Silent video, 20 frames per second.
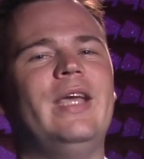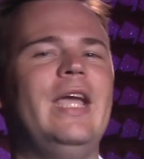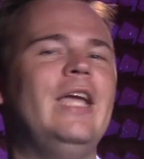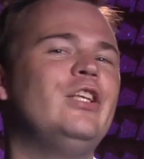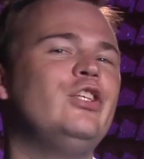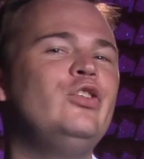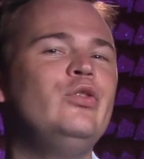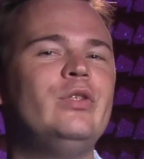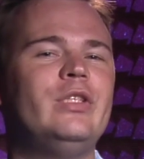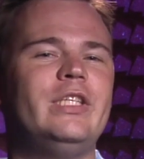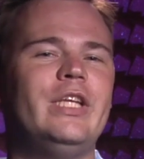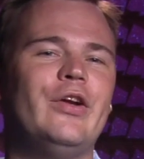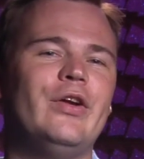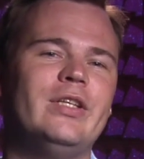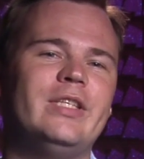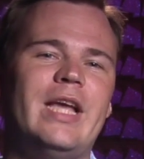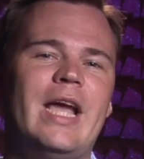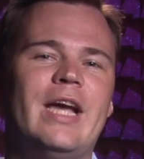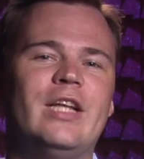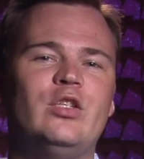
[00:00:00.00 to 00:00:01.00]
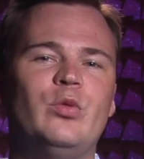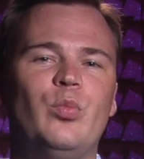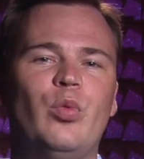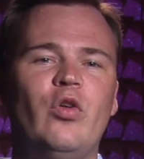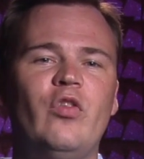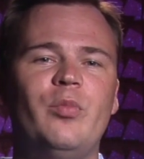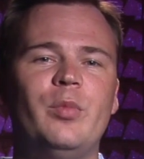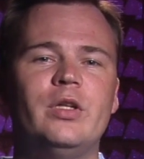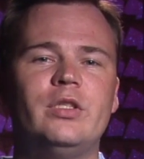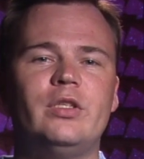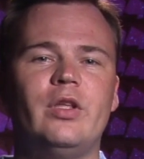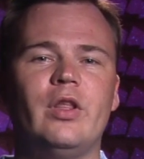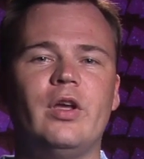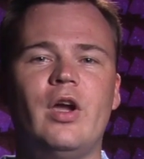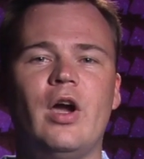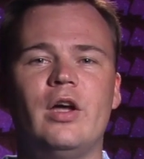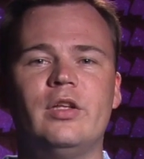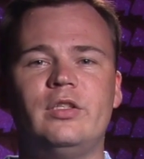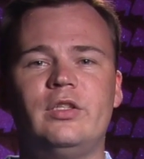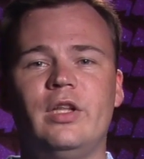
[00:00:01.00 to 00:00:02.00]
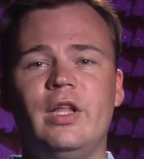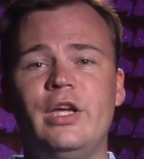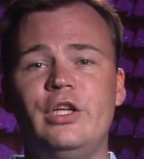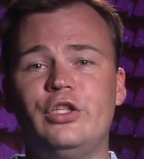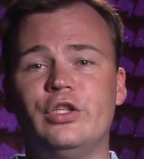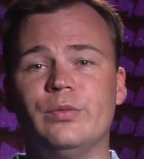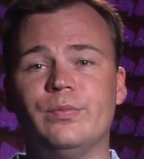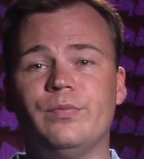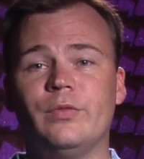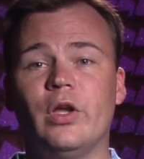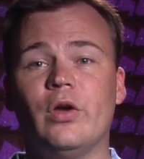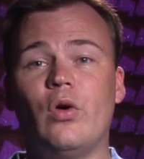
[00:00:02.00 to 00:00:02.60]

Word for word: Each new series adds improvements to the constellation.